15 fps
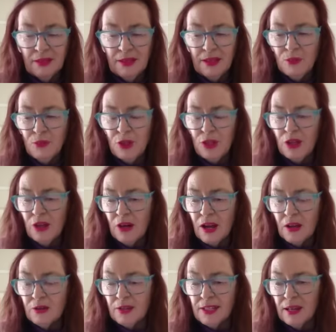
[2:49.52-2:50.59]
And wouldn't you
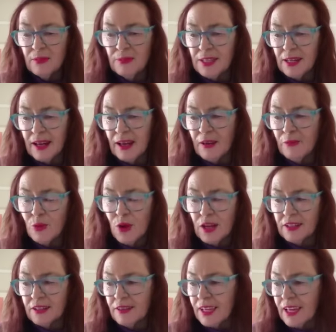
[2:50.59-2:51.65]
know, the Dems would have
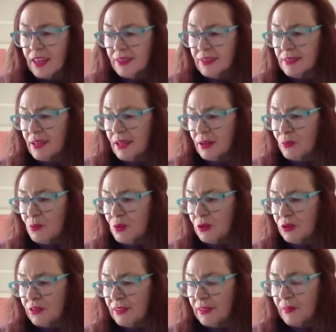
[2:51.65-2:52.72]
one and the other side
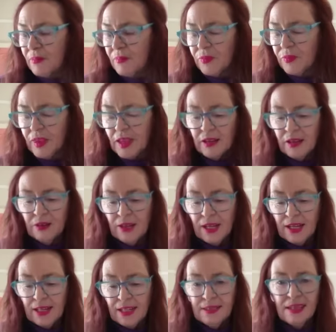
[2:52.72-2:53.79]
wouldn't.
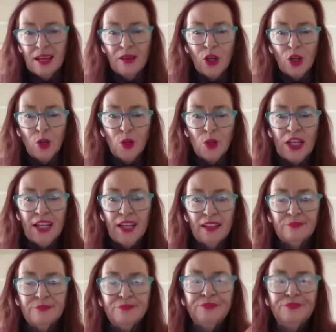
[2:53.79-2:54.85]
Okay, let's have a look here.